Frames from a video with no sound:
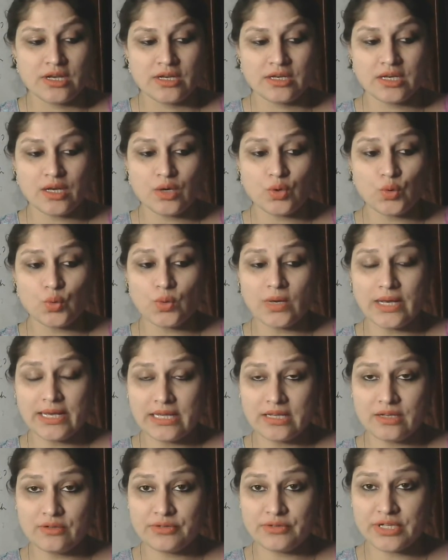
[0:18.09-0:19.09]
Now,
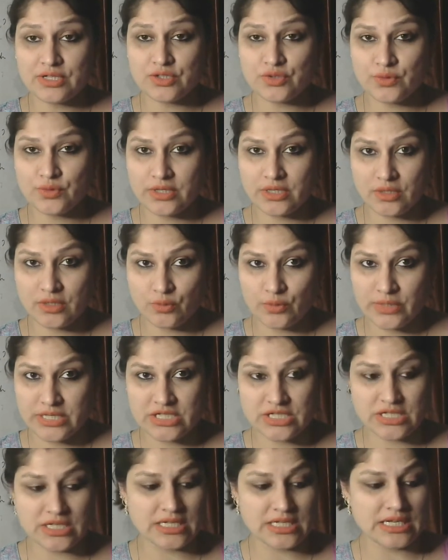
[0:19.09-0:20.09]
while we are doing the
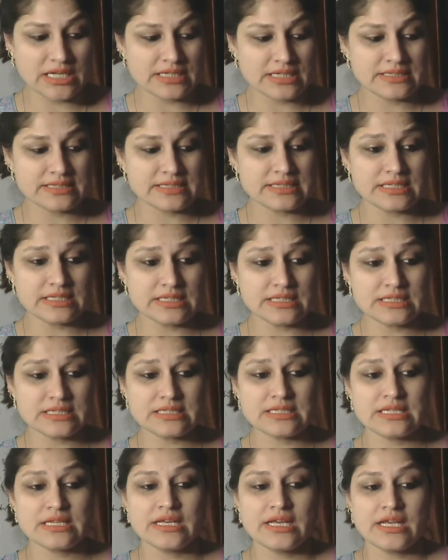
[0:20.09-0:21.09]
question and
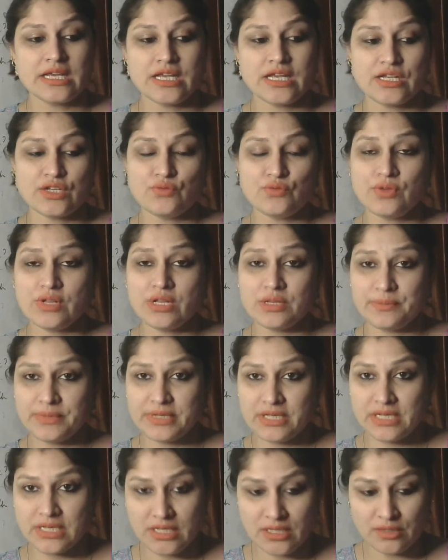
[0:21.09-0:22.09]
answers, it will
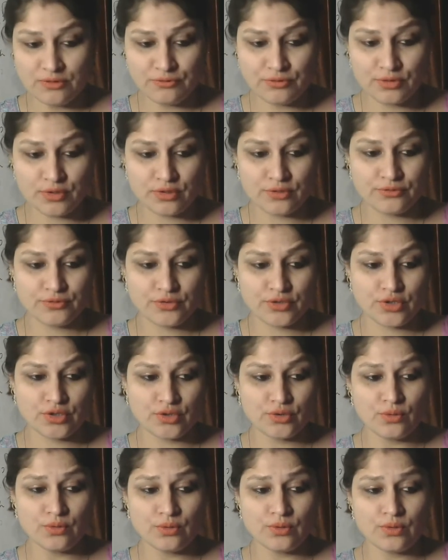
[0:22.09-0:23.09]
be helpful for
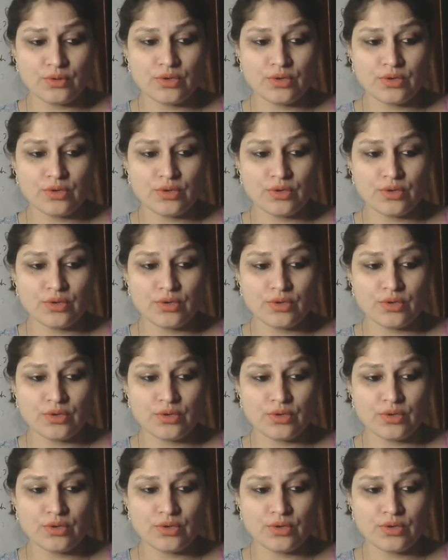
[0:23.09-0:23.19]
you